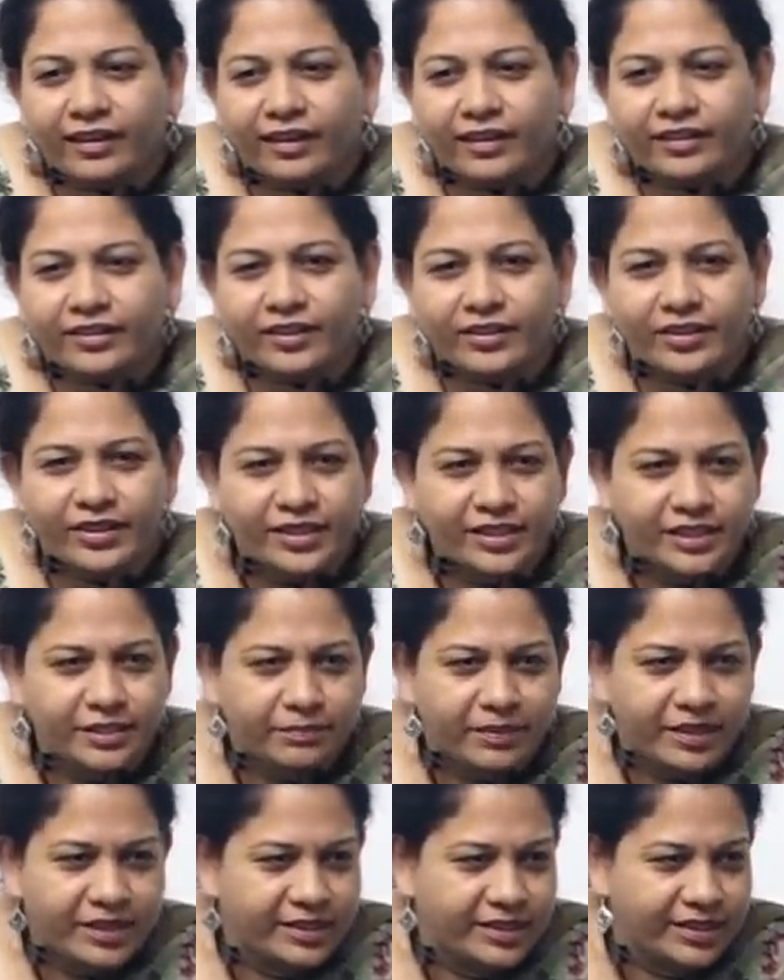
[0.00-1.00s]
Though he
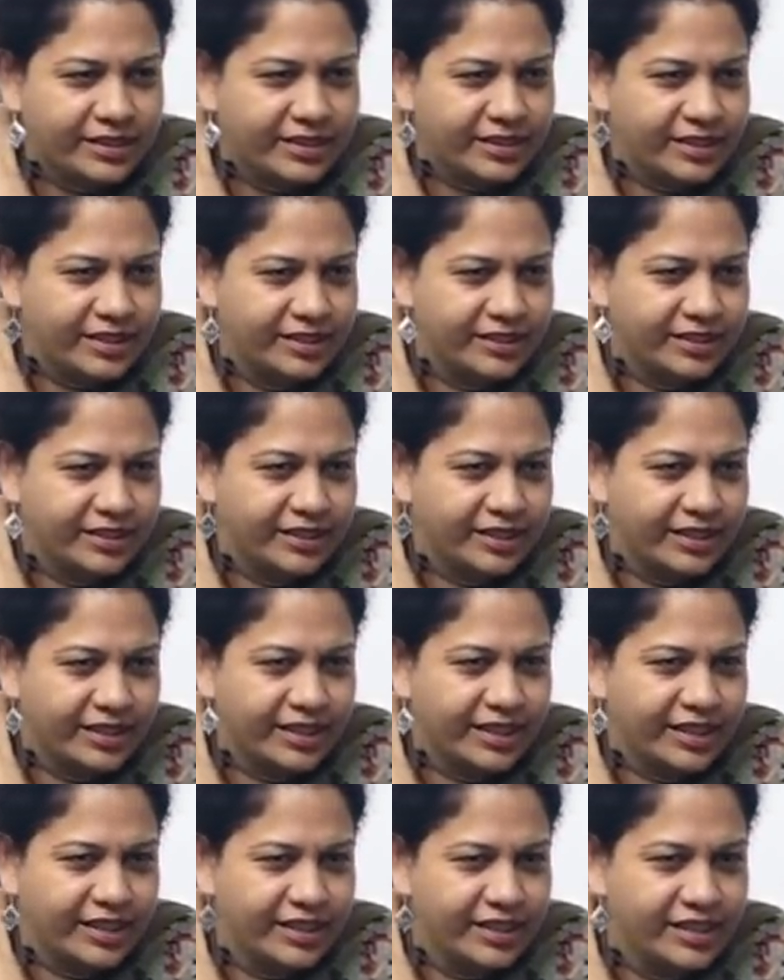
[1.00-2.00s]
spent six years in
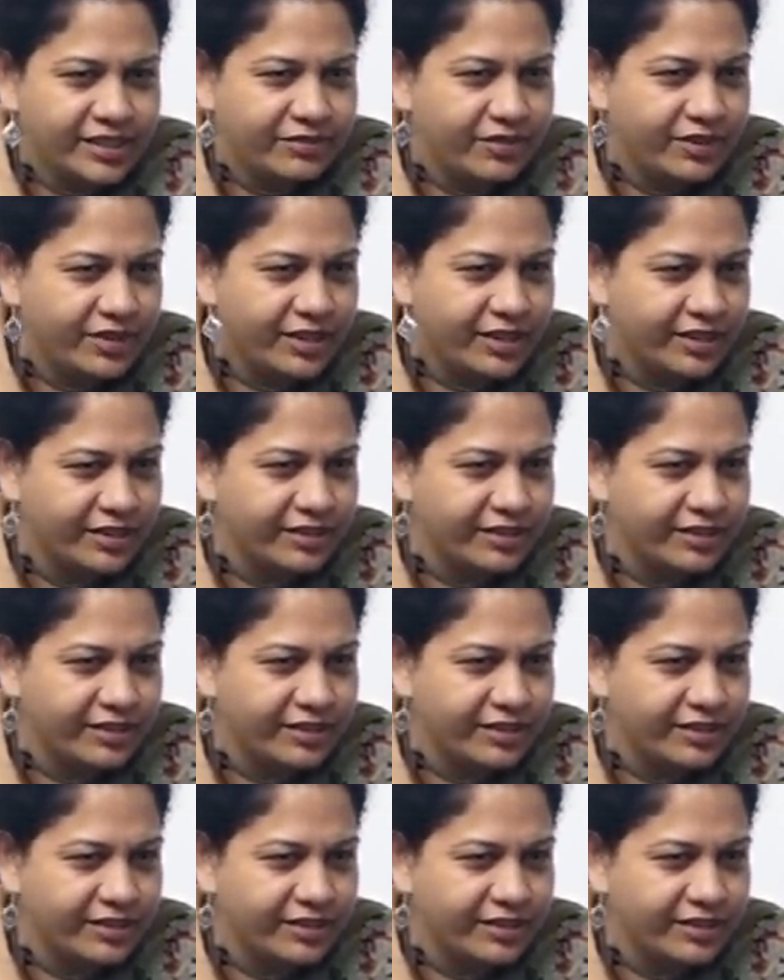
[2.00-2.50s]
clearing his four year